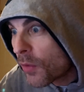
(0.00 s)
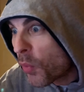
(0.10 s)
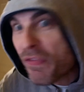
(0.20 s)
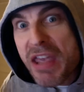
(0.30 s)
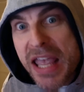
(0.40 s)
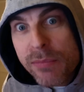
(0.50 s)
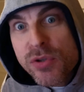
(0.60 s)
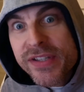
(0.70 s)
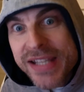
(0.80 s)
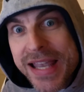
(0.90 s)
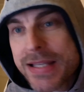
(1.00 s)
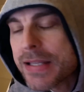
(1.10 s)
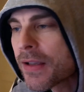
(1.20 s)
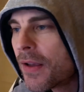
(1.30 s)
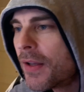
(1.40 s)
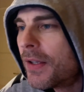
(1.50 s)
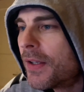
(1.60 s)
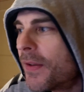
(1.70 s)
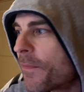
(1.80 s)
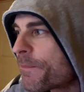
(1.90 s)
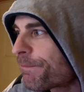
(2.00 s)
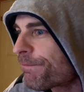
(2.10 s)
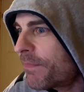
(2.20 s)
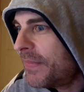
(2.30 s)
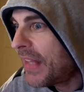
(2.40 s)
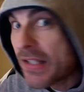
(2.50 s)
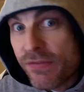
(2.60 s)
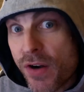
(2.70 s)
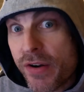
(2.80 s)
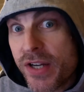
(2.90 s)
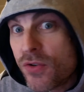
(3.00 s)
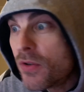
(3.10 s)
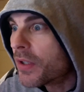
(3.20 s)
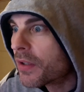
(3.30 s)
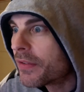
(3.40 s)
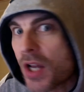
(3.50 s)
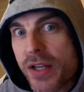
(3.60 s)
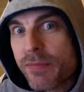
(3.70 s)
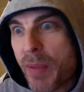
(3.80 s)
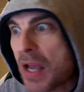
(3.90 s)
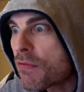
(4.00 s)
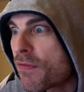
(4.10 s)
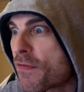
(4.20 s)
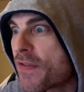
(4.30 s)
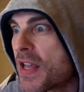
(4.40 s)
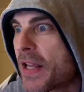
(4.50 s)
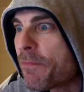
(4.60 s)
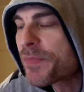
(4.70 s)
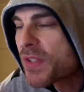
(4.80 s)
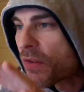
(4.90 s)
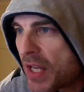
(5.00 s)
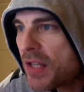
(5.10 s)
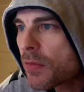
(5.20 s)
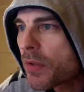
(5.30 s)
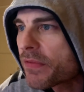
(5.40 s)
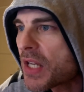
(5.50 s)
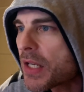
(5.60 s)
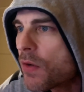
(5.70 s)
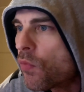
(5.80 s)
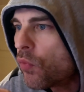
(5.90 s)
what the YAML says. It's very good. Nice, powerful feeling. So here's what I've done in